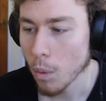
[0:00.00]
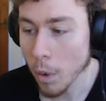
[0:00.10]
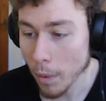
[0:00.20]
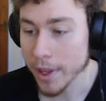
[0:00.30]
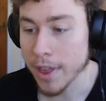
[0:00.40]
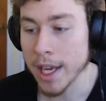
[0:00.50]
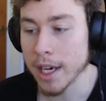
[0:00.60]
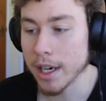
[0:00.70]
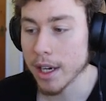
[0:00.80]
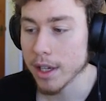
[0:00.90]
What we
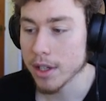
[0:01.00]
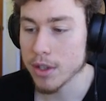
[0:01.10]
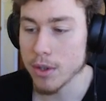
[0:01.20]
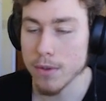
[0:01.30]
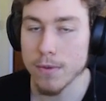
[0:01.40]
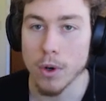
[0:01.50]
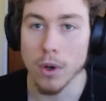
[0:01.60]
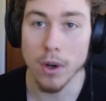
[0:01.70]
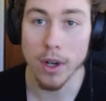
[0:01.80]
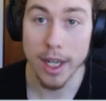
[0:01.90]
then do
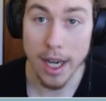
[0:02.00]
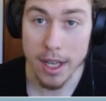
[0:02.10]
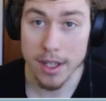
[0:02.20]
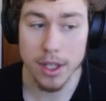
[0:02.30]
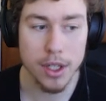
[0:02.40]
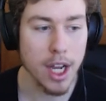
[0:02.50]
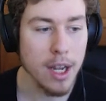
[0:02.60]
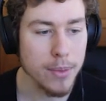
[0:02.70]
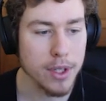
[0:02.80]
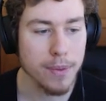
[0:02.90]
for nested
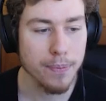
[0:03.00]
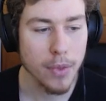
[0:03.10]
shapes